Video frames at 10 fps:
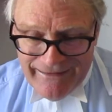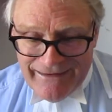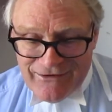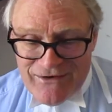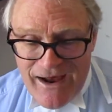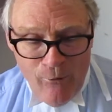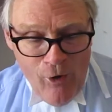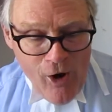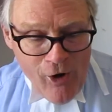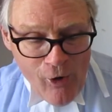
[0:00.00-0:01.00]
is
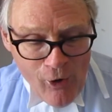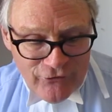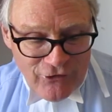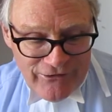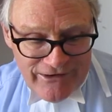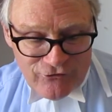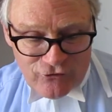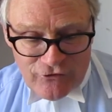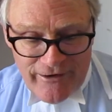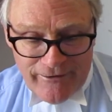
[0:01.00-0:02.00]
now hot on his
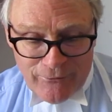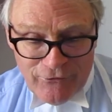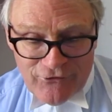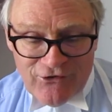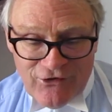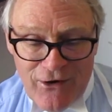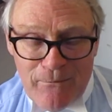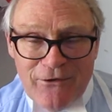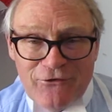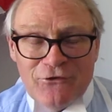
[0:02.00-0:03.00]
trail,
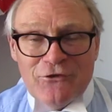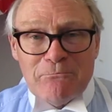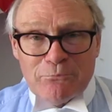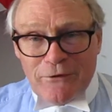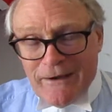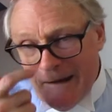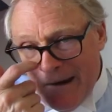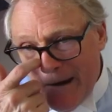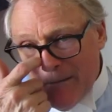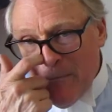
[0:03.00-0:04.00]
determined to bring
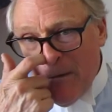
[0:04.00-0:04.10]
him